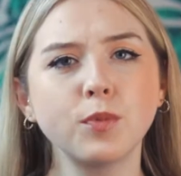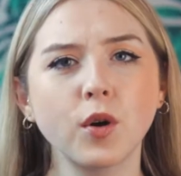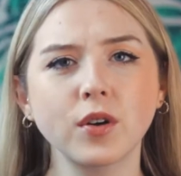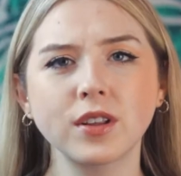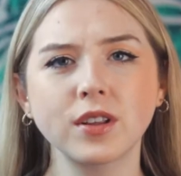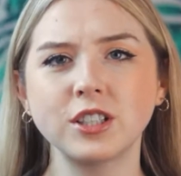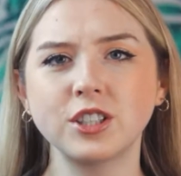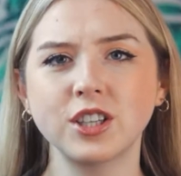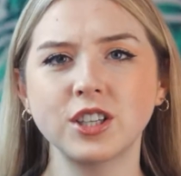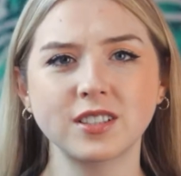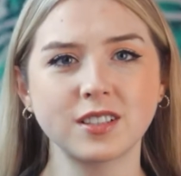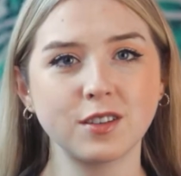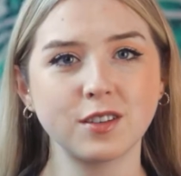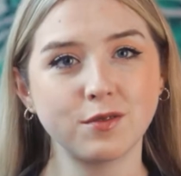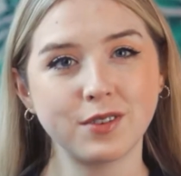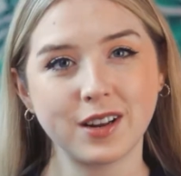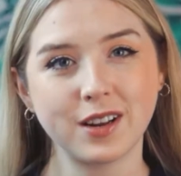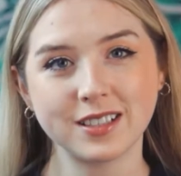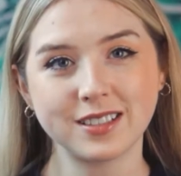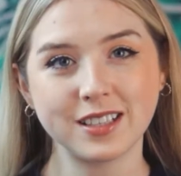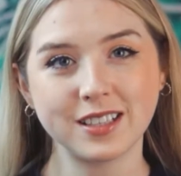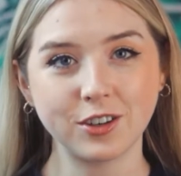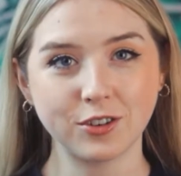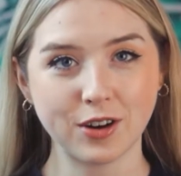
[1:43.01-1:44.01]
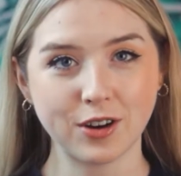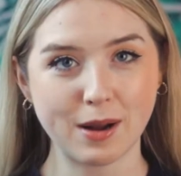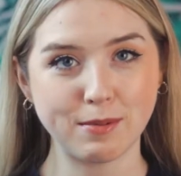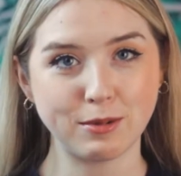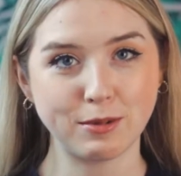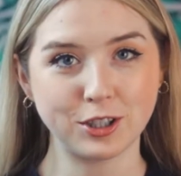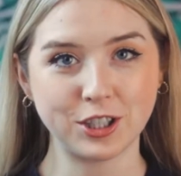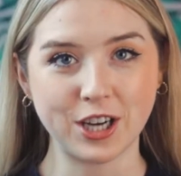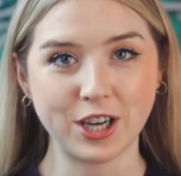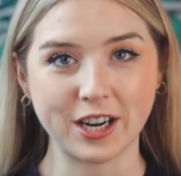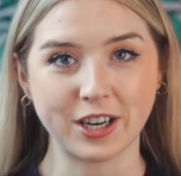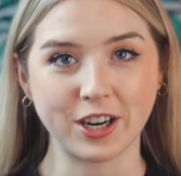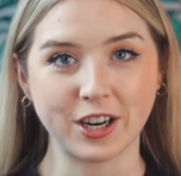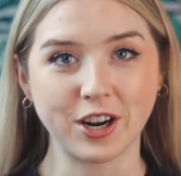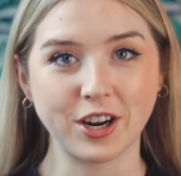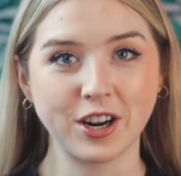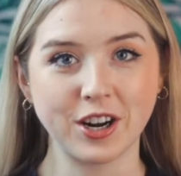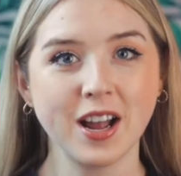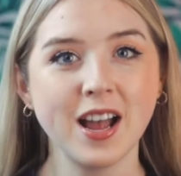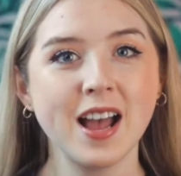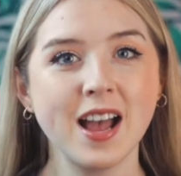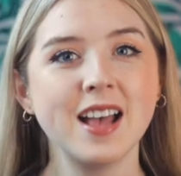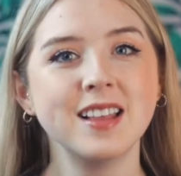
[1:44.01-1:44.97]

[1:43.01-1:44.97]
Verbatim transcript: more than just a fancy grammar checker.